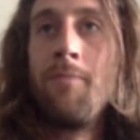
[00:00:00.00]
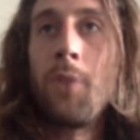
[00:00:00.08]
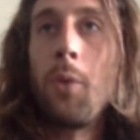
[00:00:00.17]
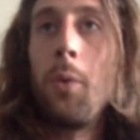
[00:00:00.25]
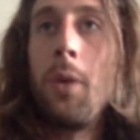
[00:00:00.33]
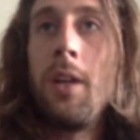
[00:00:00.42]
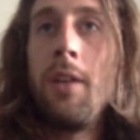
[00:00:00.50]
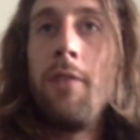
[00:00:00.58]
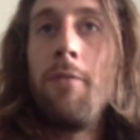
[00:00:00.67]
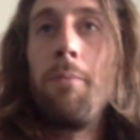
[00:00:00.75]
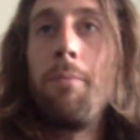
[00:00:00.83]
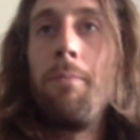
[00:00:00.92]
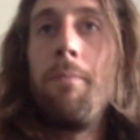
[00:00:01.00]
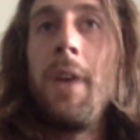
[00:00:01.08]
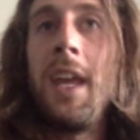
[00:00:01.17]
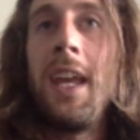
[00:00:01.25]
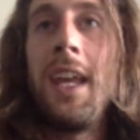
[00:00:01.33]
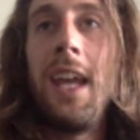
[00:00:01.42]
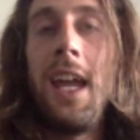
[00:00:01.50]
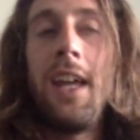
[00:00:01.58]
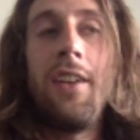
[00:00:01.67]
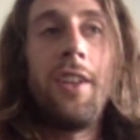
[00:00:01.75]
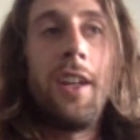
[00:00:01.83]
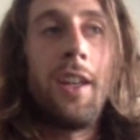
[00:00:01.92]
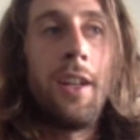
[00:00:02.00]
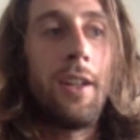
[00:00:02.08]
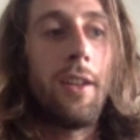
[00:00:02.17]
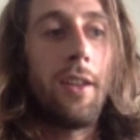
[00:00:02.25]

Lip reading: we've engaged in